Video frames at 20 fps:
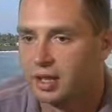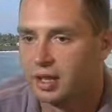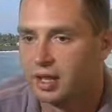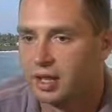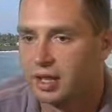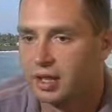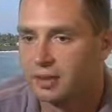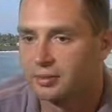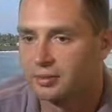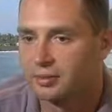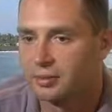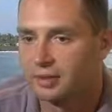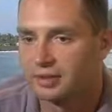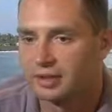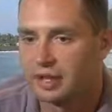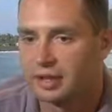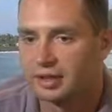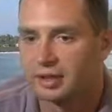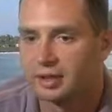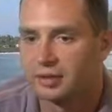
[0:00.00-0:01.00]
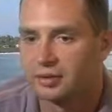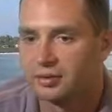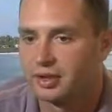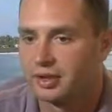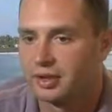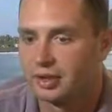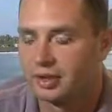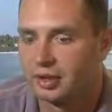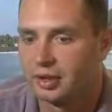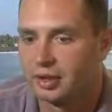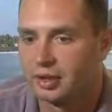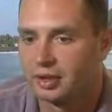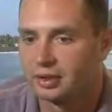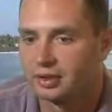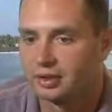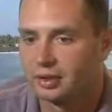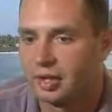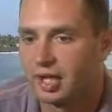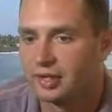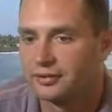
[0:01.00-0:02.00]
But I know
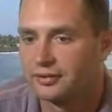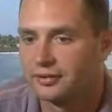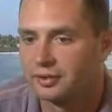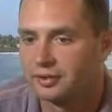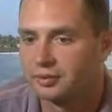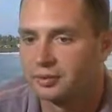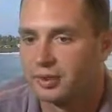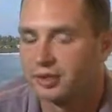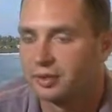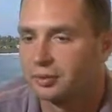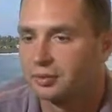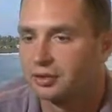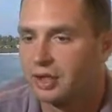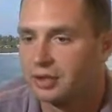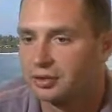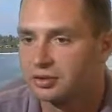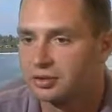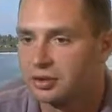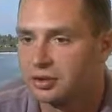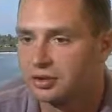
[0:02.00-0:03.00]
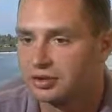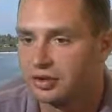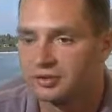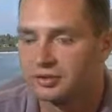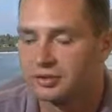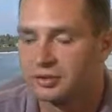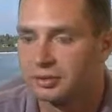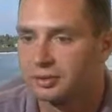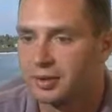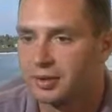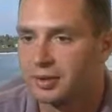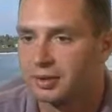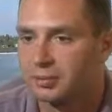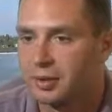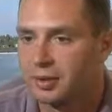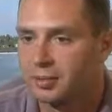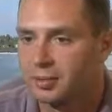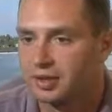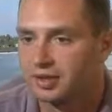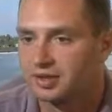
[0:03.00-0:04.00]
that life is better without drugs. I feel better
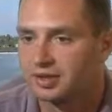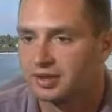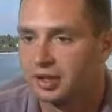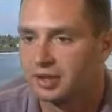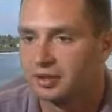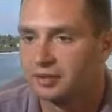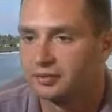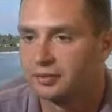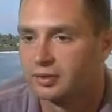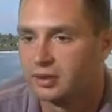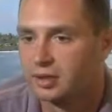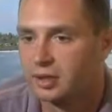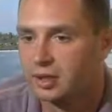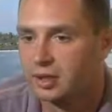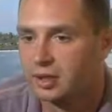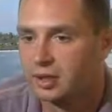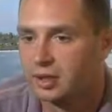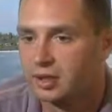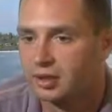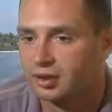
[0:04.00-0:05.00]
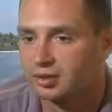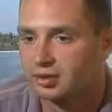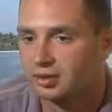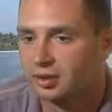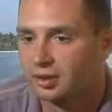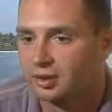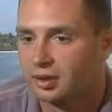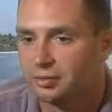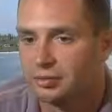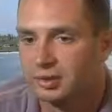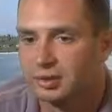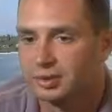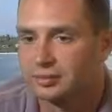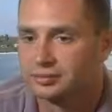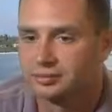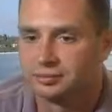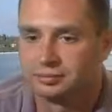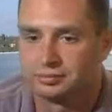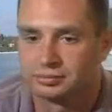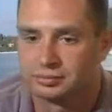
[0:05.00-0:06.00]
about myself. So,
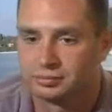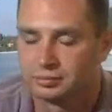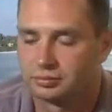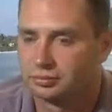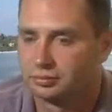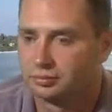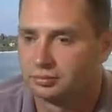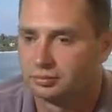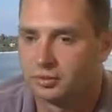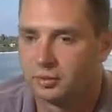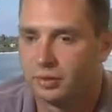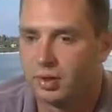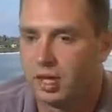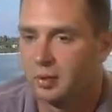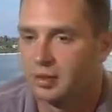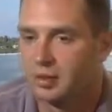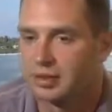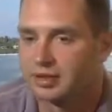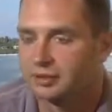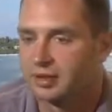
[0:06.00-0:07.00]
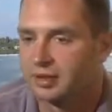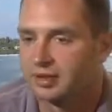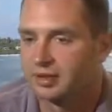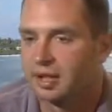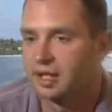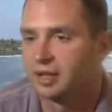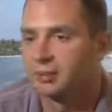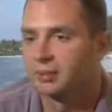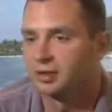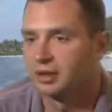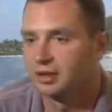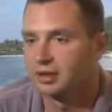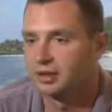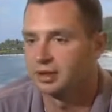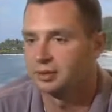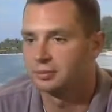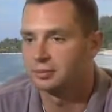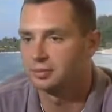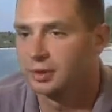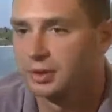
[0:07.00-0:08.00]
why waste my time on that
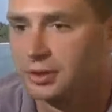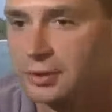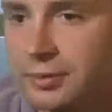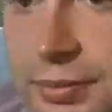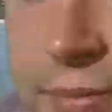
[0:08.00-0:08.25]
anymore?